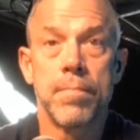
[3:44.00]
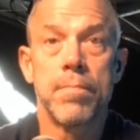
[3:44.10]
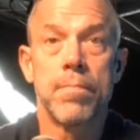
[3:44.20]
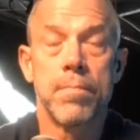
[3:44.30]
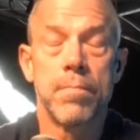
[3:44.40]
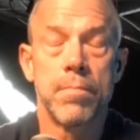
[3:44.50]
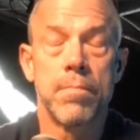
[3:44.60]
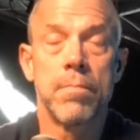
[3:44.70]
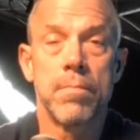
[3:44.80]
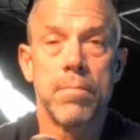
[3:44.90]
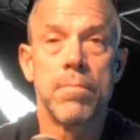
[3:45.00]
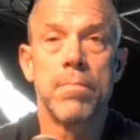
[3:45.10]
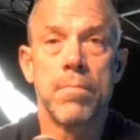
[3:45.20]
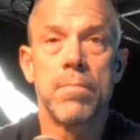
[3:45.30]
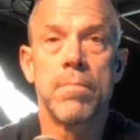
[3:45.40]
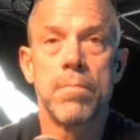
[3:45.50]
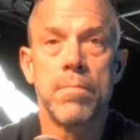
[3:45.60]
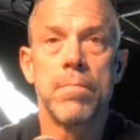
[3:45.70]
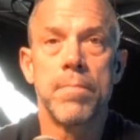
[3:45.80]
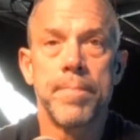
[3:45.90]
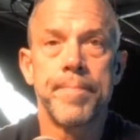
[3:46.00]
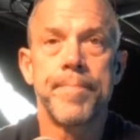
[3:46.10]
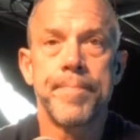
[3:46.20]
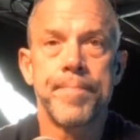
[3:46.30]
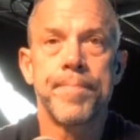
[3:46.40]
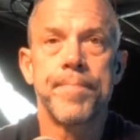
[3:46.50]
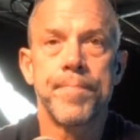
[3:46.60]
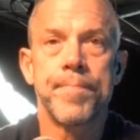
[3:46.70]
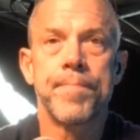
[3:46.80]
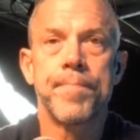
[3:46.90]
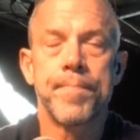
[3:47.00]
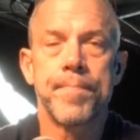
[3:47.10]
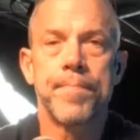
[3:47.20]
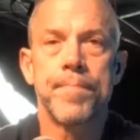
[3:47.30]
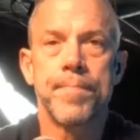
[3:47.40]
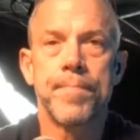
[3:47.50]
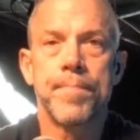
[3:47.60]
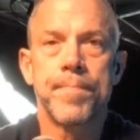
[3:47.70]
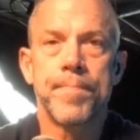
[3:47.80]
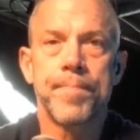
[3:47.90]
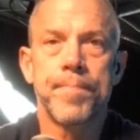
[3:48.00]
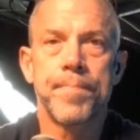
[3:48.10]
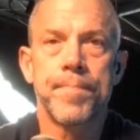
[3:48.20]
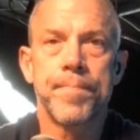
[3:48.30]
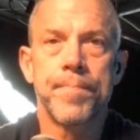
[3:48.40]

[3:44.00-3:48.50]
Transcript: [no speech]